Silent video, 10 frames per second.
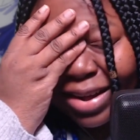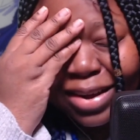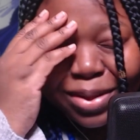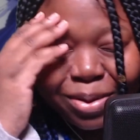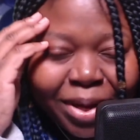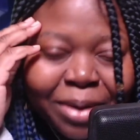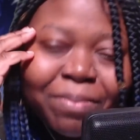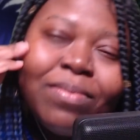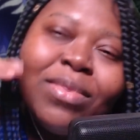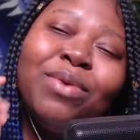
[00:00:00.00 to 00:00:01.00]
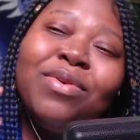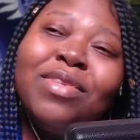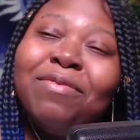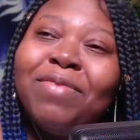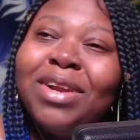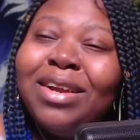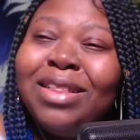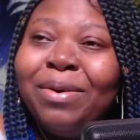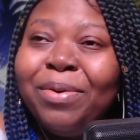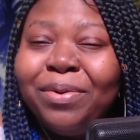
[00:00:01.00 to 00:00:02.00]
Either way, there was this
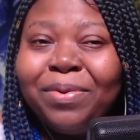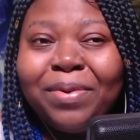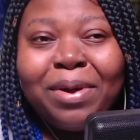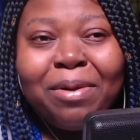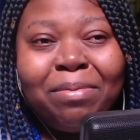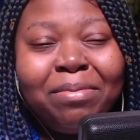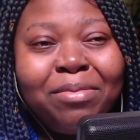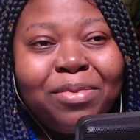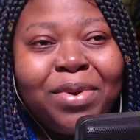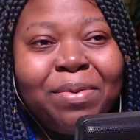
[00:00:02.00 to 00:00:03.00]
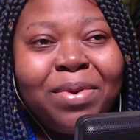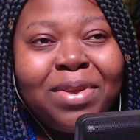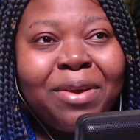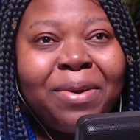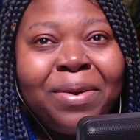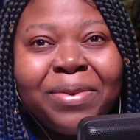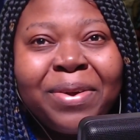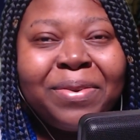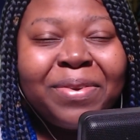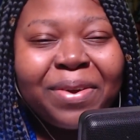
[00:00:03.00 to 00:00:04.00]
villain that was running away, like, girls,
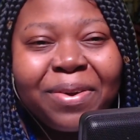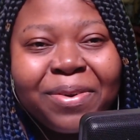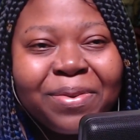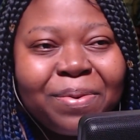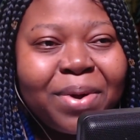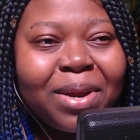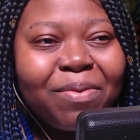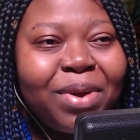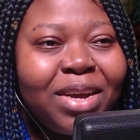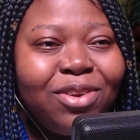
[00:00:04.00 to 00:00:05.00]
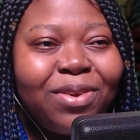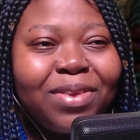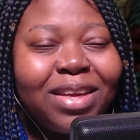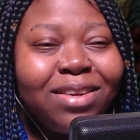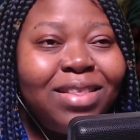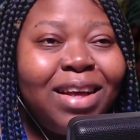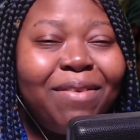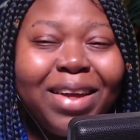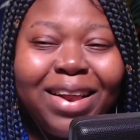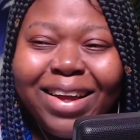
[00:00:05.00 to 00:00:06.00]
girls, girls, or whatever, and he just killed that
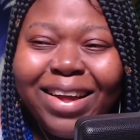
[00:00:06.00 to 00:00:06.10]
villain.